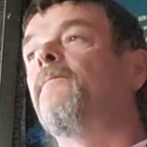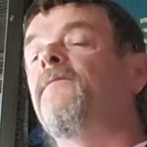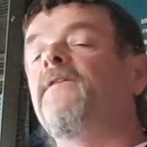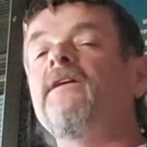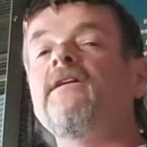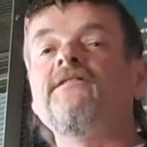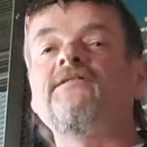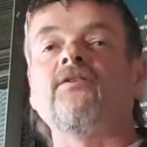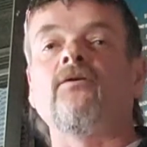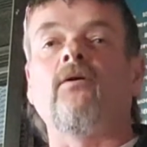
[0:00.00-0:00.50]

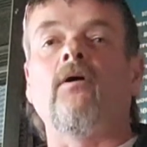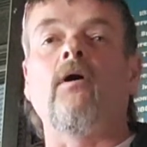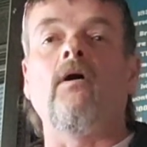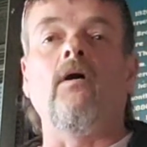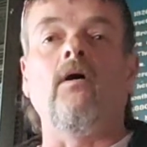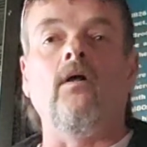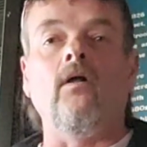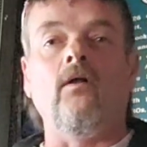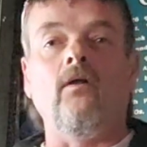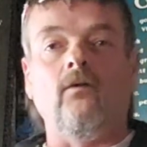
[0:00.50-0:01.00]
These are
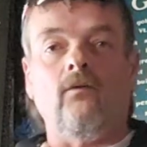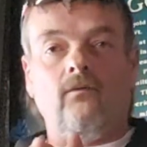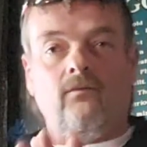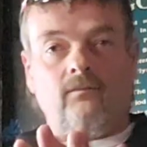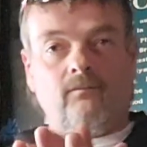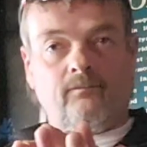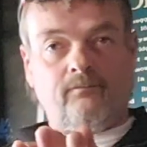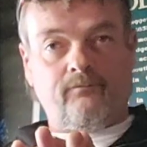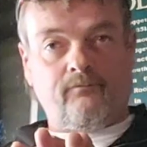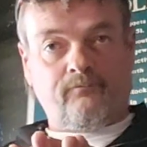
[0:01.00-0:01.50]
all
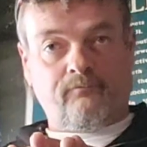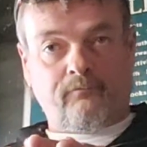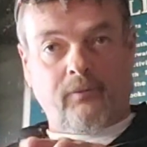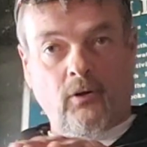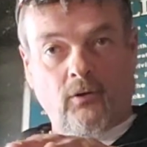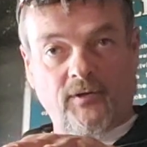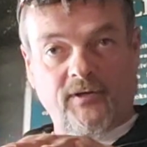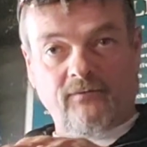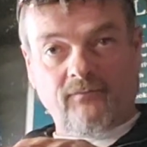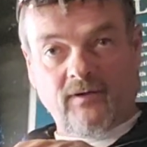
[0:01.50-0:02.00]

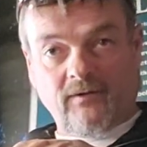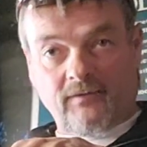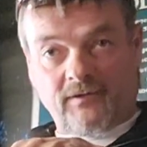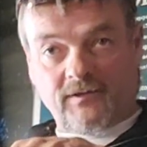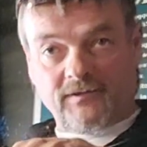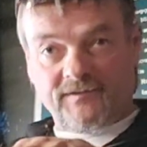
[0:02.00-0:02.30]
Poultney River,